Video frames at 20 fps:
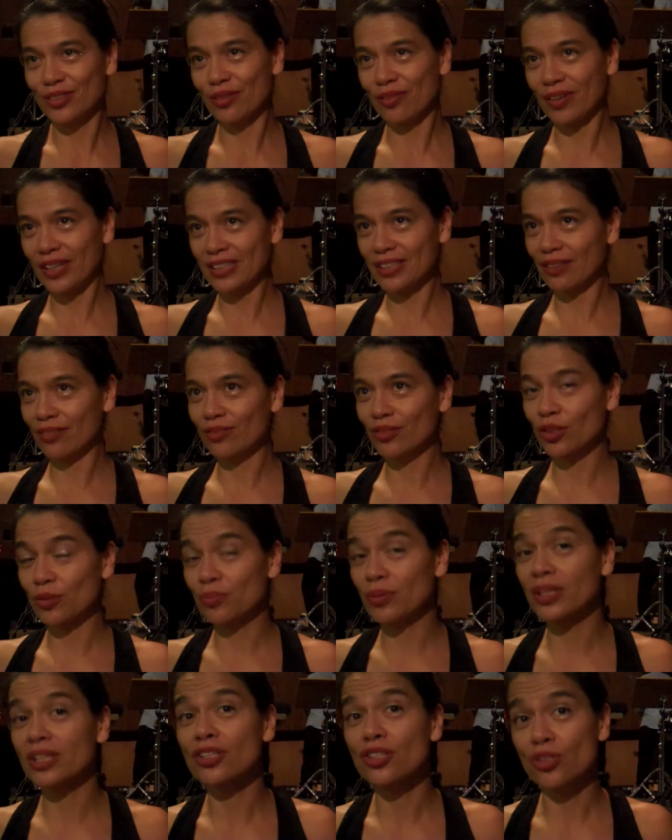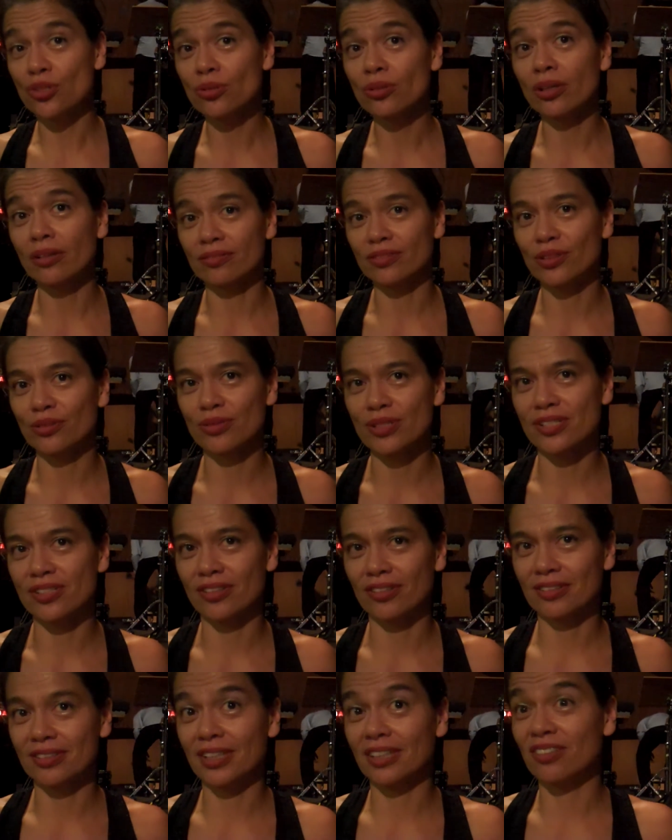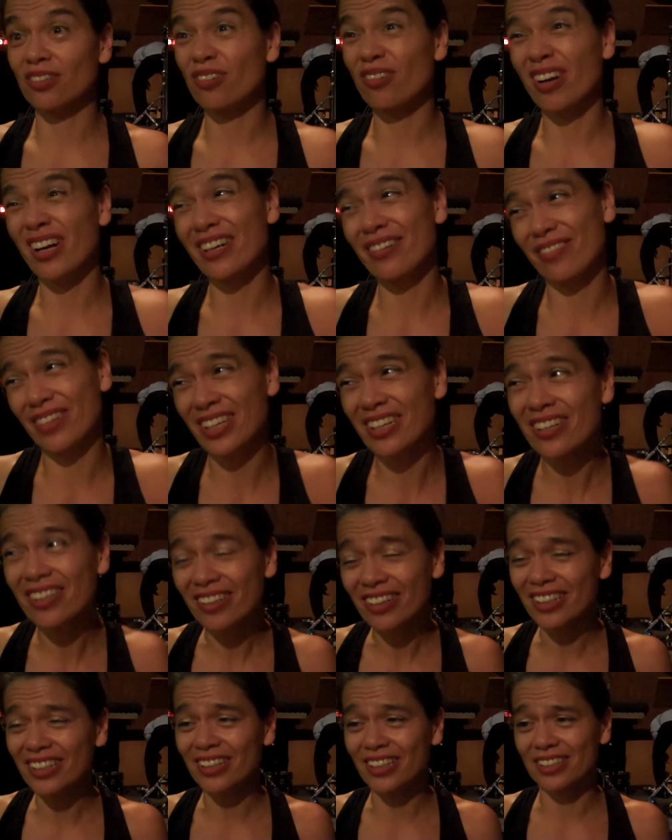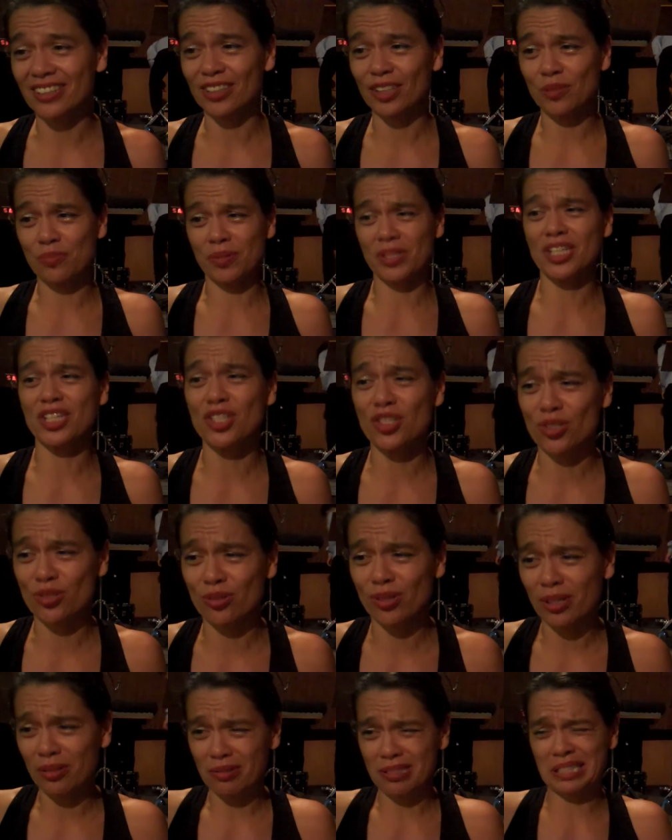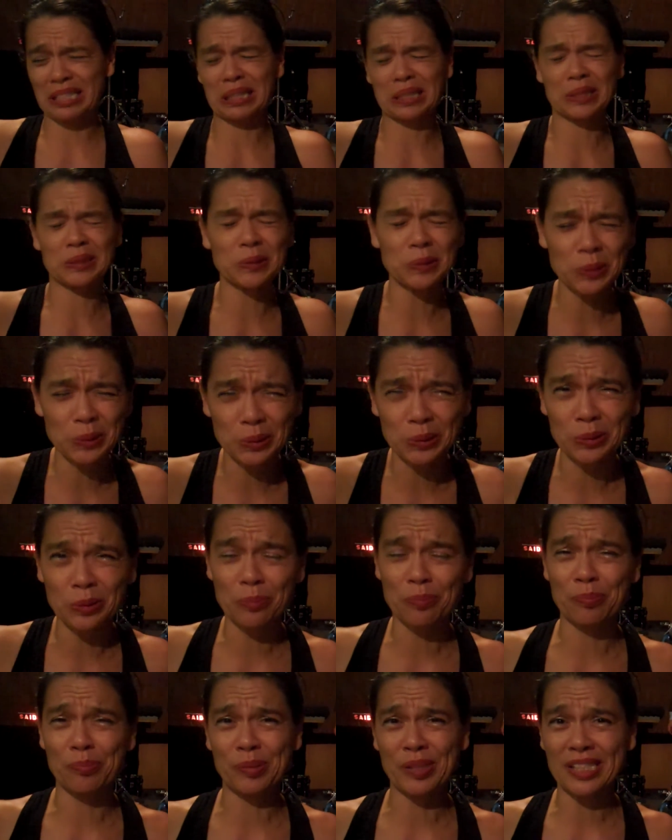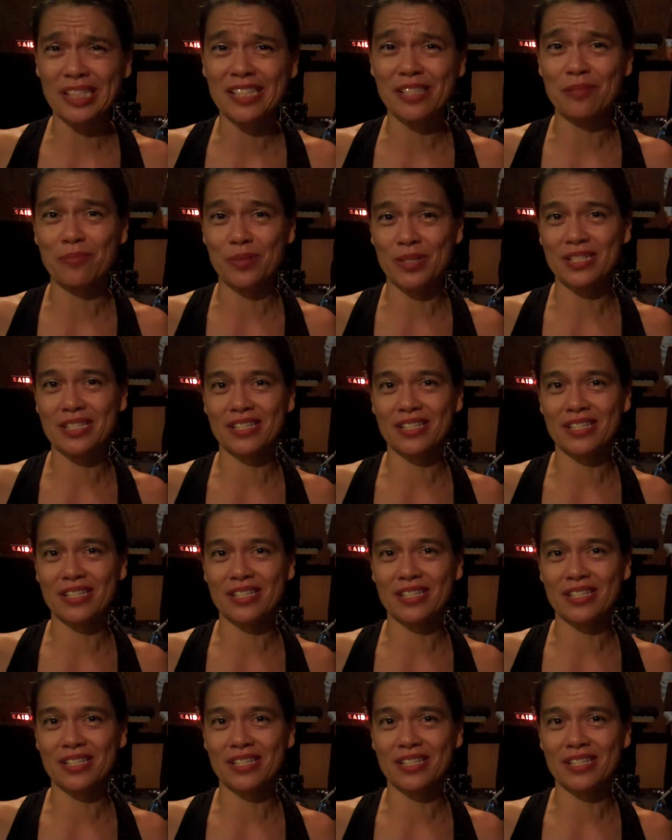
fact of not being sure of the result, and arriving here and not being sure, I was like, oh, pity.